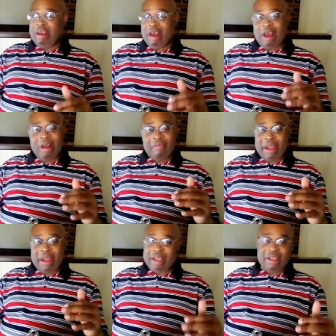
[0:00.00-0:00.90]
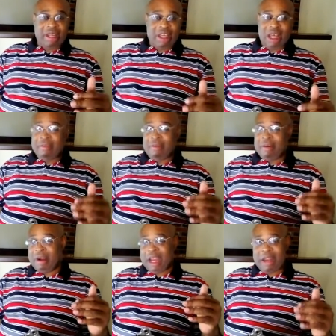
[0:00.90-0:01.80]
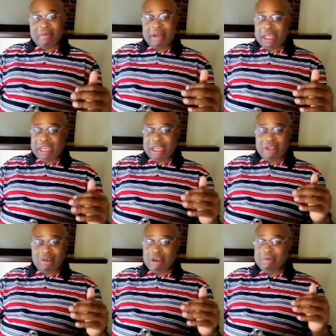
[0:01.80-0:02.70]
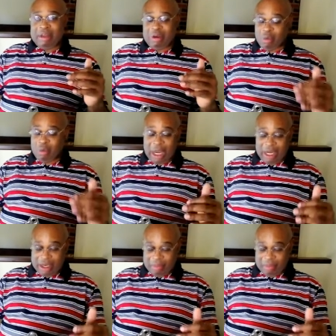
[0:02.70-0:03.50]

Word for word: Um, excellent cover. Everything is gonna be great.